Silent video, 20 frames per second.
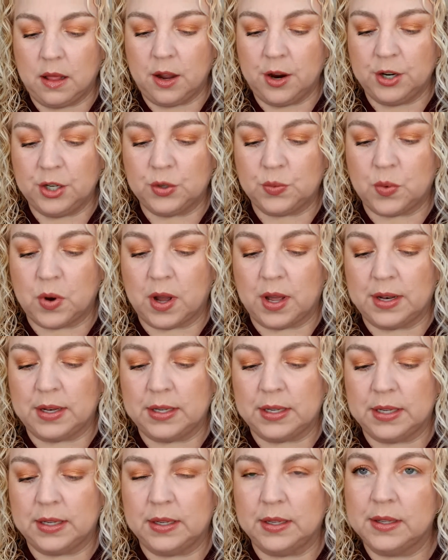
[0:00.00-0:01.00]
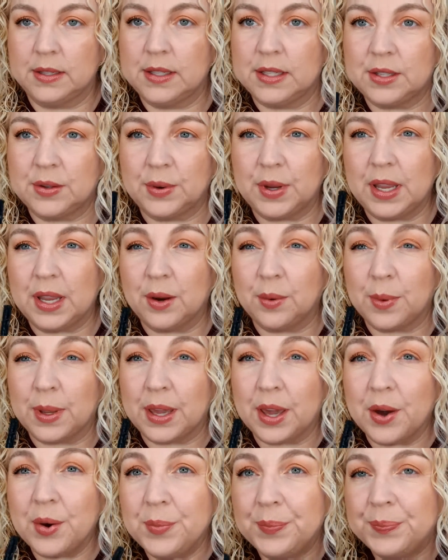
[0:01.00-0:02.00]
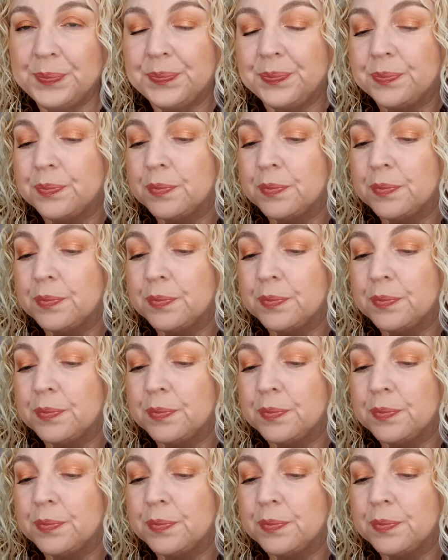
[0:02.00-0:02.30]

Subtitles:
large wand. So here we go.